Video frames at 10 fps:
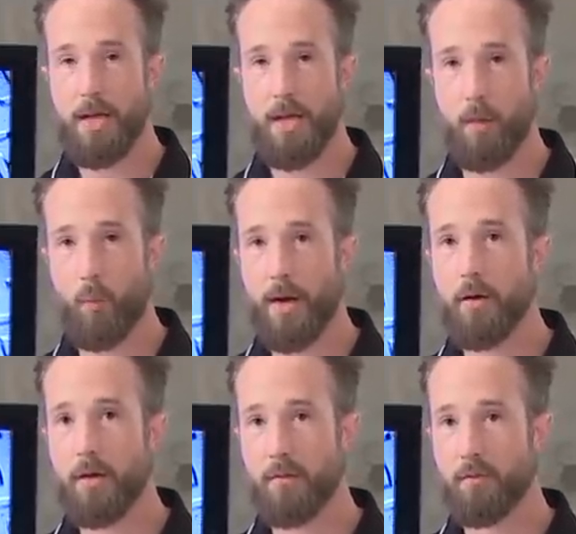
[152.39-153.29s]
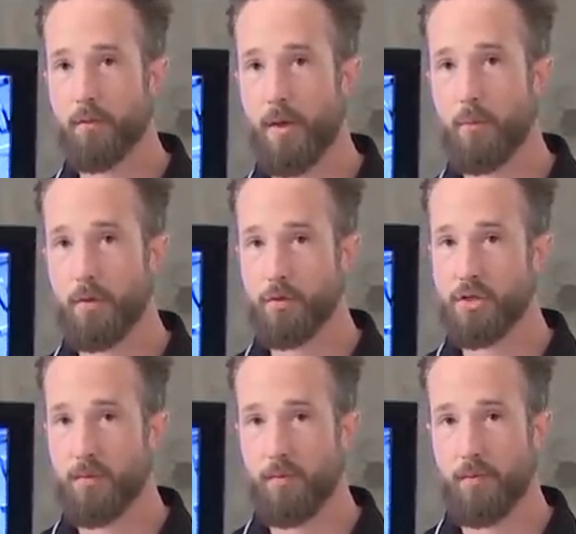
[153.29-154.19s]
and wire it in so that when you
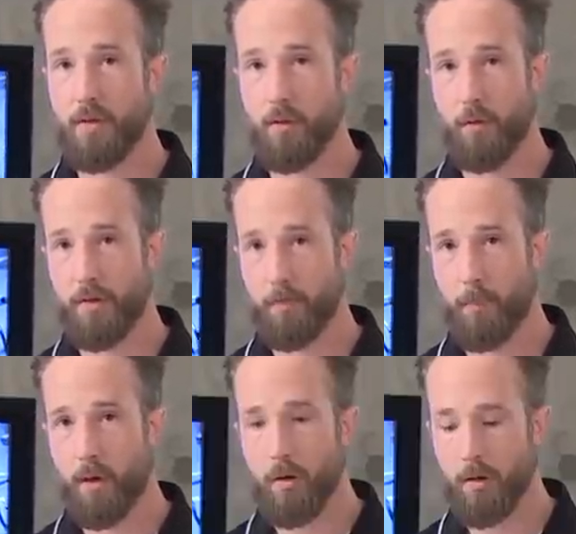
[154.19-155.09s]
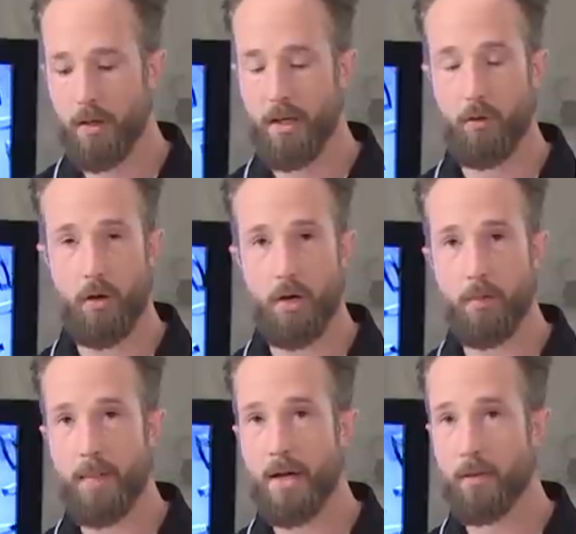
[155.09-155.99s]
shift the vehicle into park, it'll
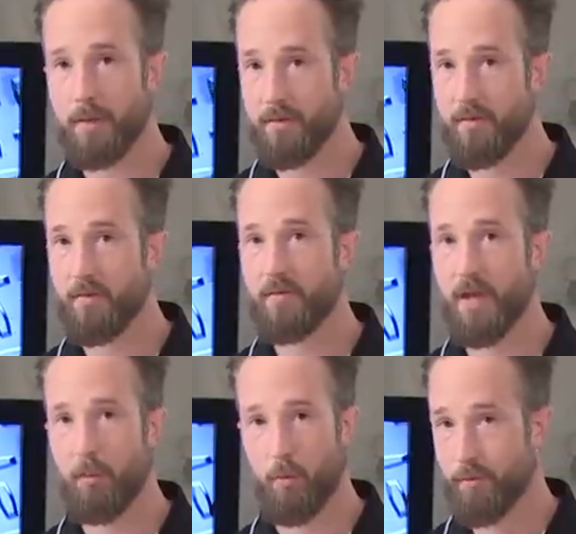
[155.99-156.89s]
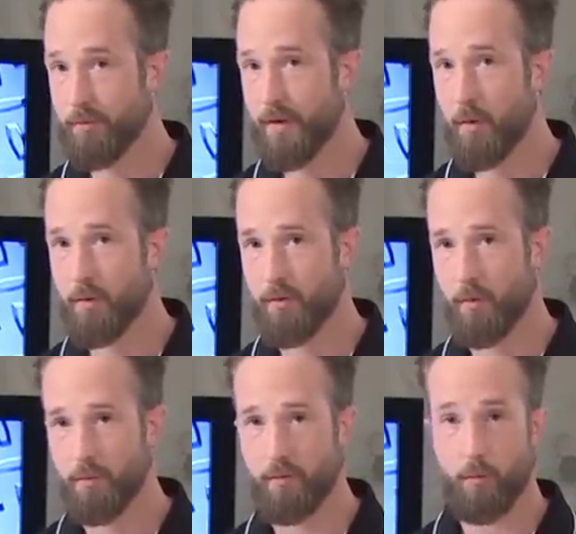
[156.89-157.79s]
automatically disable the siren
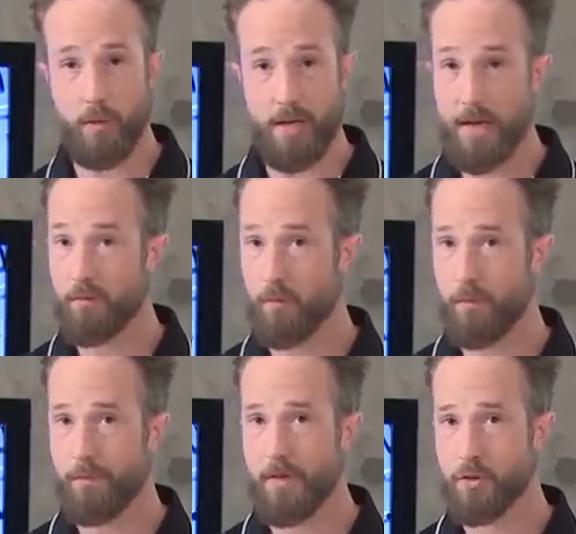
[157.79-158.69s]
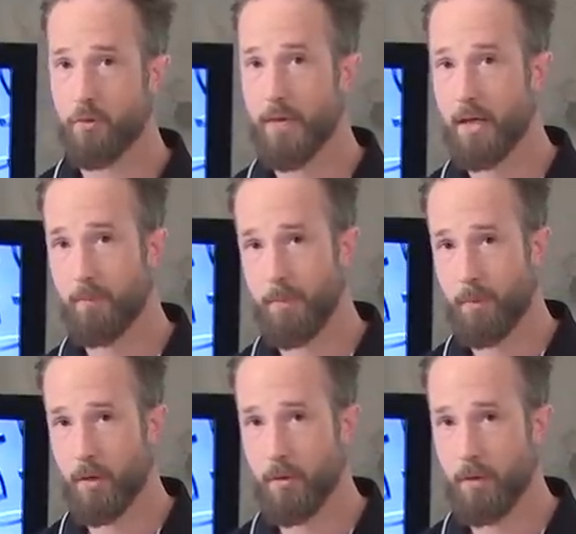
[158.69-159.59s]
tones. So a nice little feature that can be
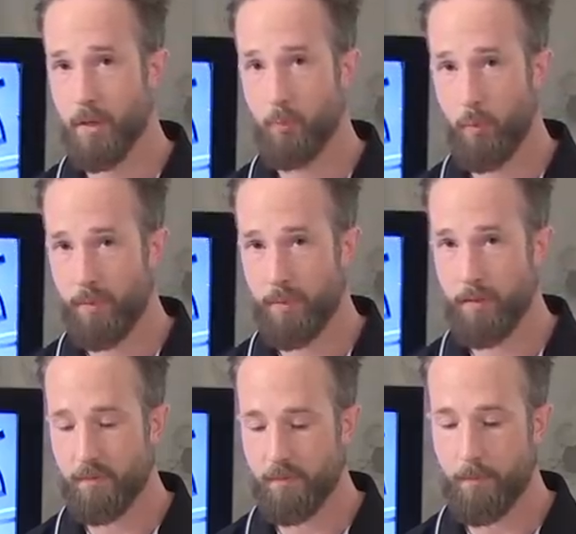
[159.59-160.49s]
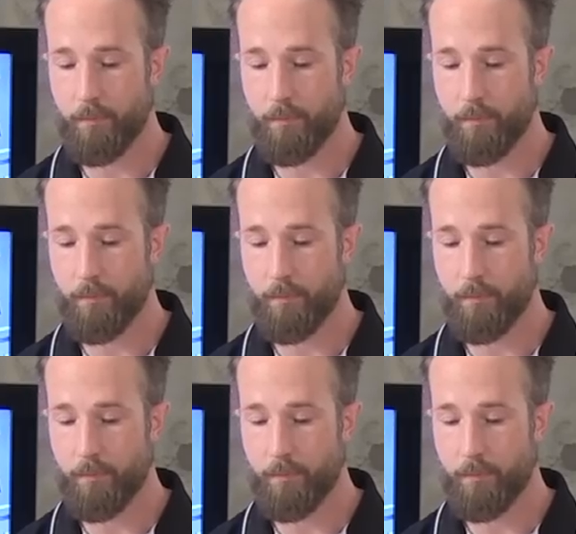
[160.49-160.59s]
partnered up with this.